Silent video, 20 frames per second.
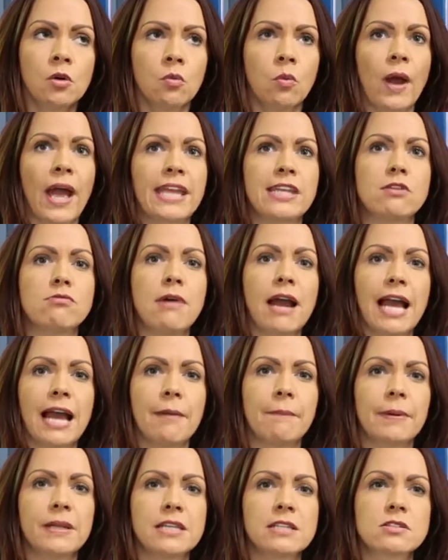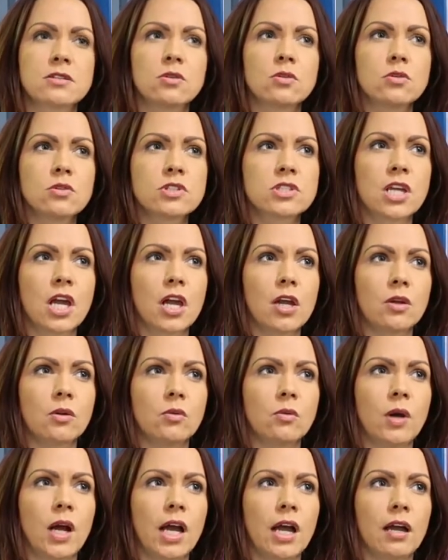where you're at, but it's
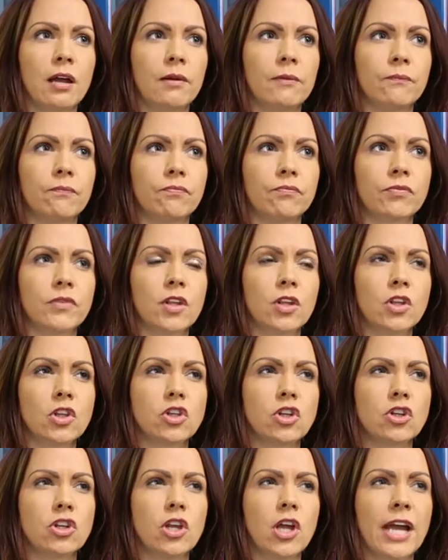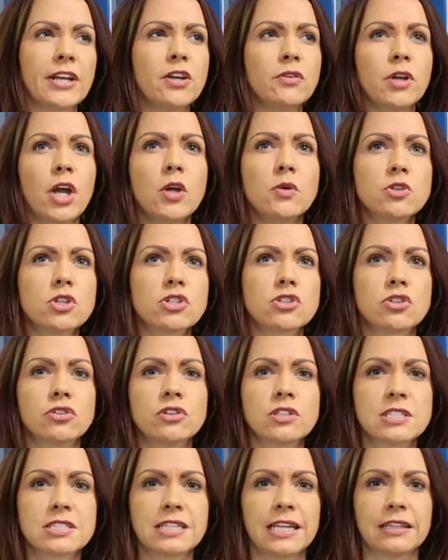also um, I don't know, just
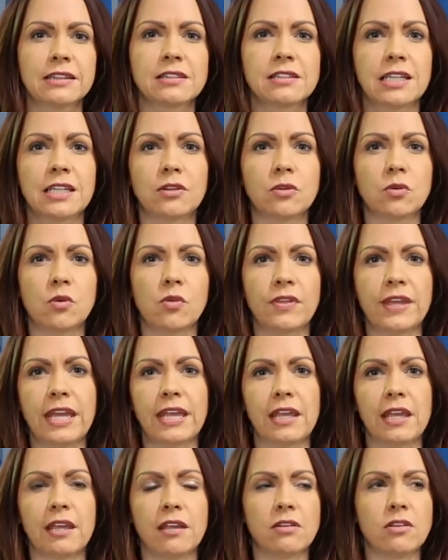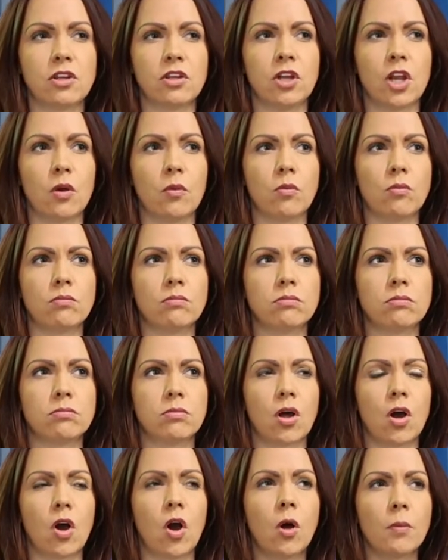understanding all the you know
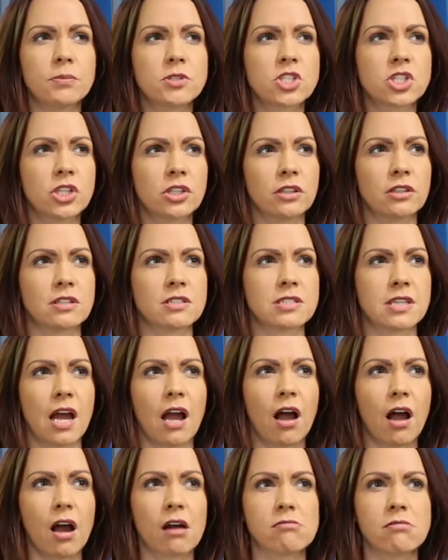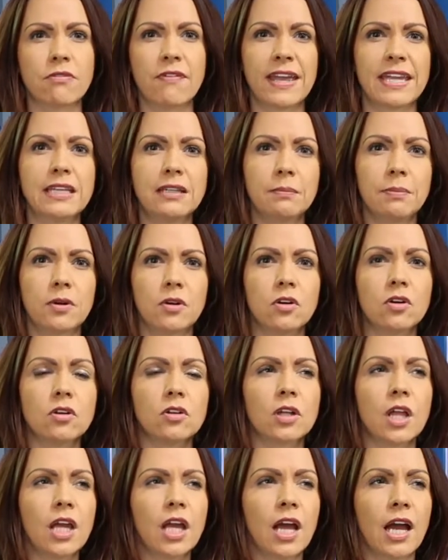options that are
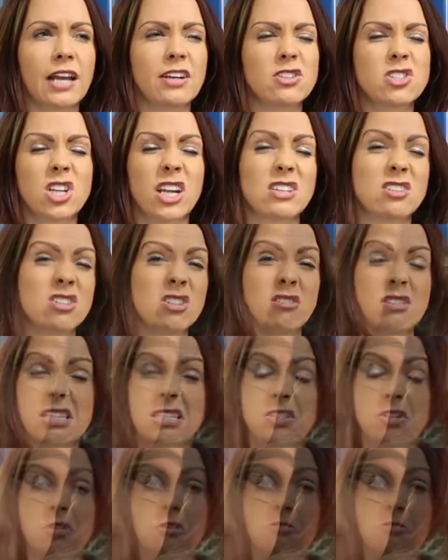available. I just, I just don't think it's